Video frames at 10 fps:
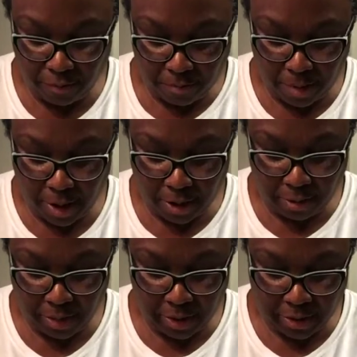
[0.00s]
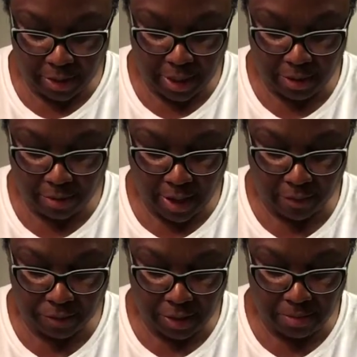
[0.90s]
water because then I don't
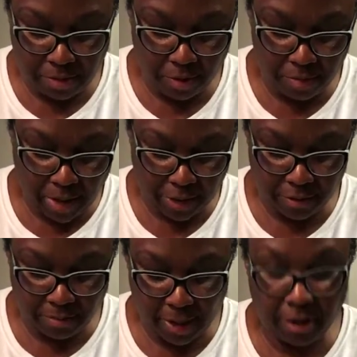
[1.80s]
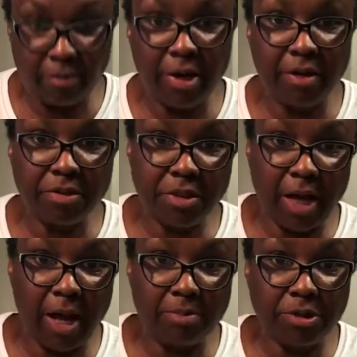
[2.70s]
have to keep going back to the microwave,
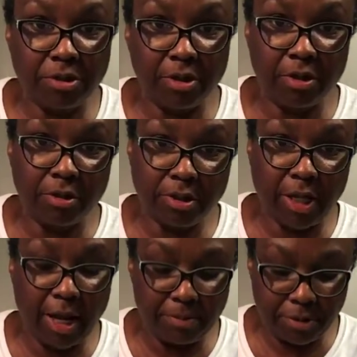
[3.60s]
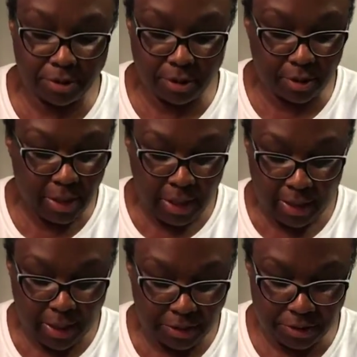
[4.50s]
stop, stir, stop, stir.
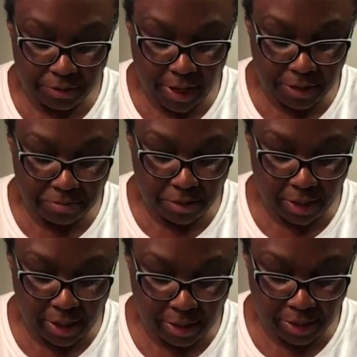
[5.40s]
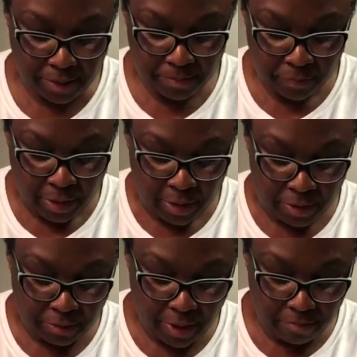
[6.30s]
That just drives me crazy.
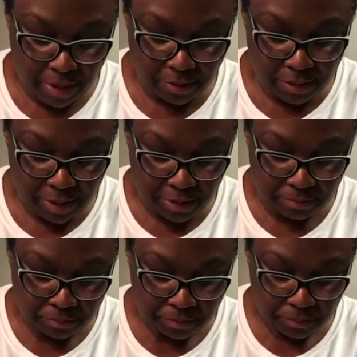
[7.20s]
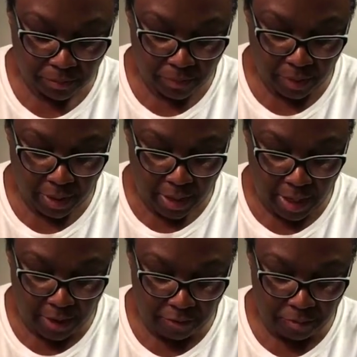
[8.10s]
So I melted it
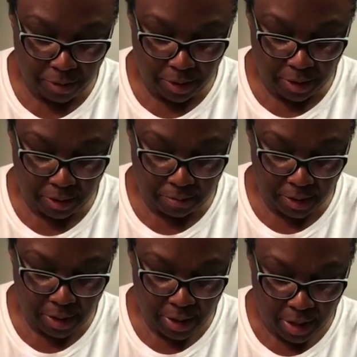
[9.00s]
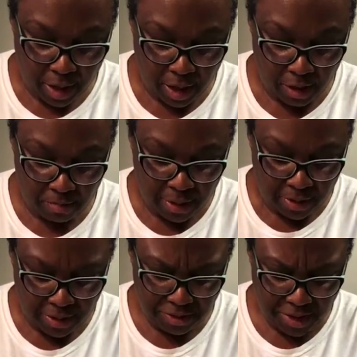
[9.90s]
and it's pretty liquidy.
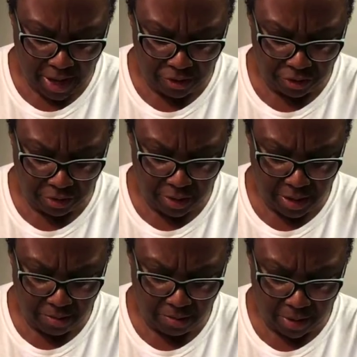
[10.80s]
These actually